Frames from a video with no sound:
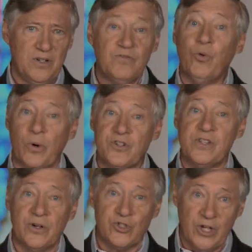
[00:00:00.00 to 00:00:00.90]
forge
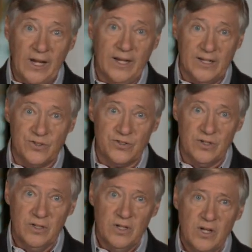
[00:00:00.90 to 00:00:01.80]
their chains.
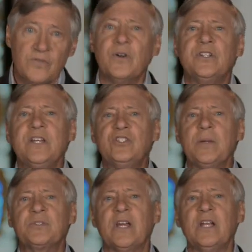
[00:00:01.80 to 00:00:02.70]
For D.
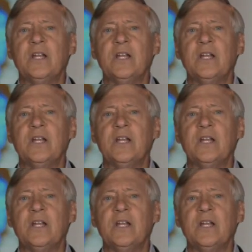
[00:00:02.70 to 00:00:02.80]
James Kennedy